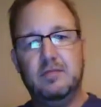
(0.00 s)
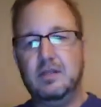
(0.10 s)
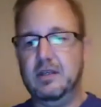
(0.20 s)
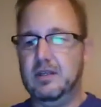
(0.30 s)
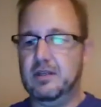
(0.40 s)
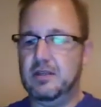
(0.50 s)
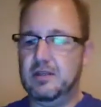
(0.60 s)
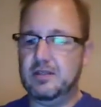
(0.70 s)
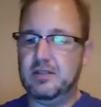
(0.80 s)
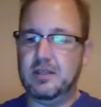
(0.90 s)
It
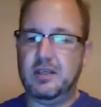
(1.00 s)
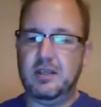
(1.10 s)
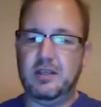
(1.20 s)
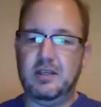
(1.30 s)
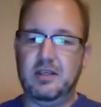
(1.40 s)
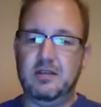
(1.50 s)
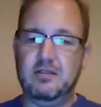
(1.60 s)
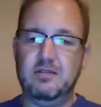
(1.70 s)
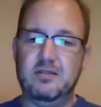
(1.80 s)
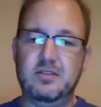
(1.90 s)
is a
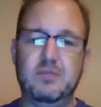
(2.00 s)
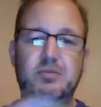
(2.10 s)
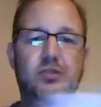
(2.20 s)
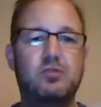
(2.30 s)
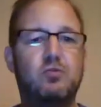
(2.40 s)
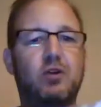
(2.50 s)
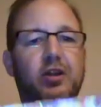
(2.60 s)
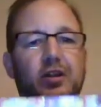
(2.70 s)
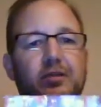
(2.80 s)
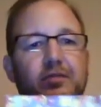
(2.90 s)
Simpsons wallet.